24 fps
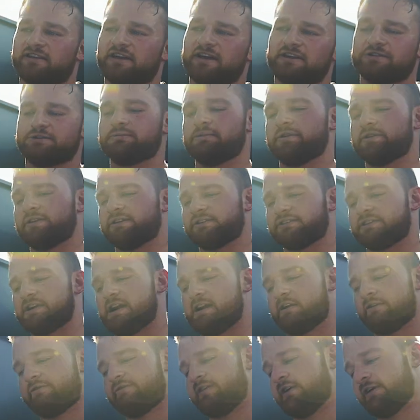that's what they
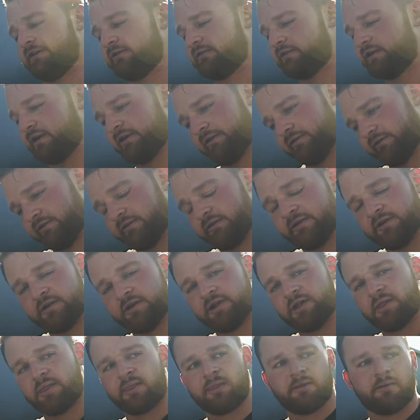sacrificed, because
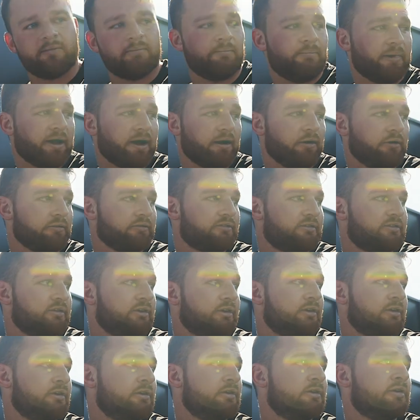belts
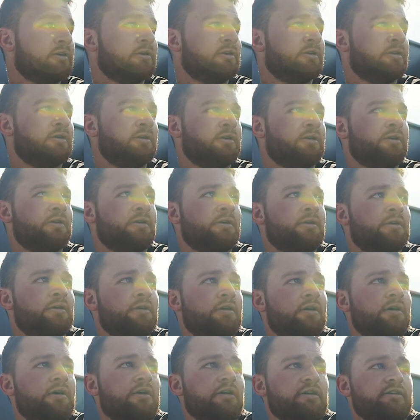
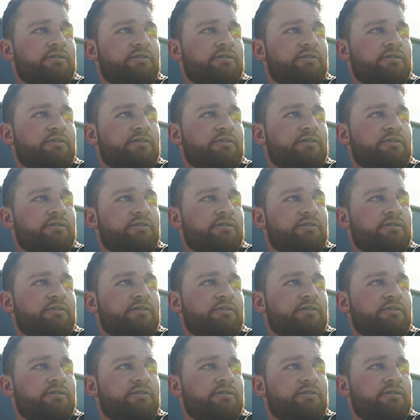are